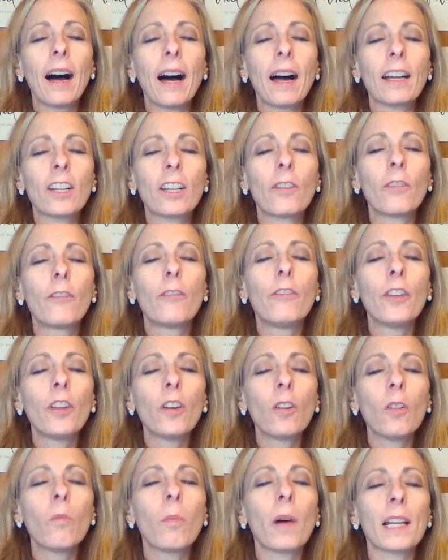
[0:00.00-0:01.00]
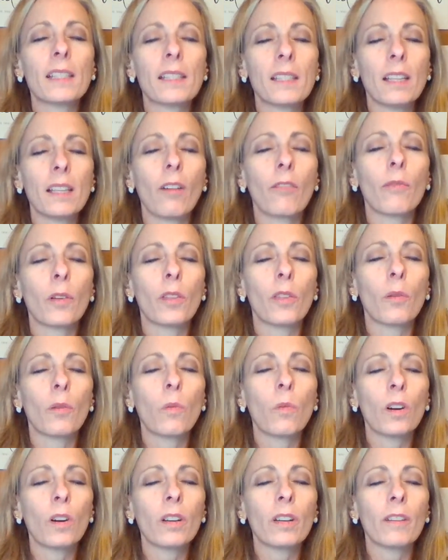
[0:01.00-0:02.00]
I could fill myself with the
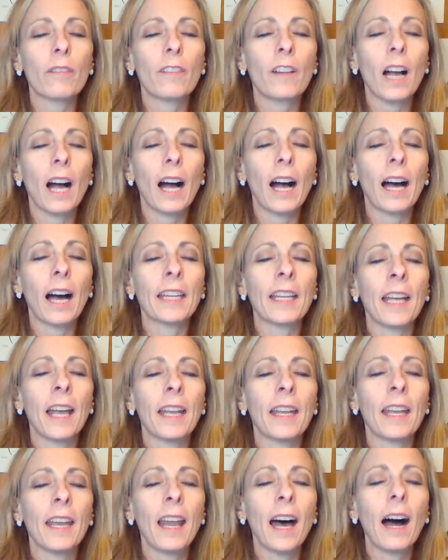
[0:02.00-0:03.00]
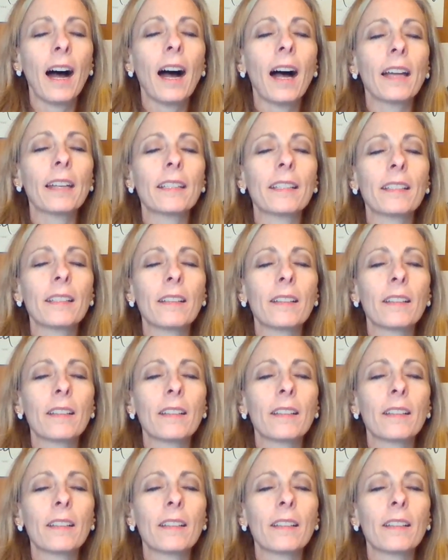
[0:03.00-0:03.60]
Word of God and not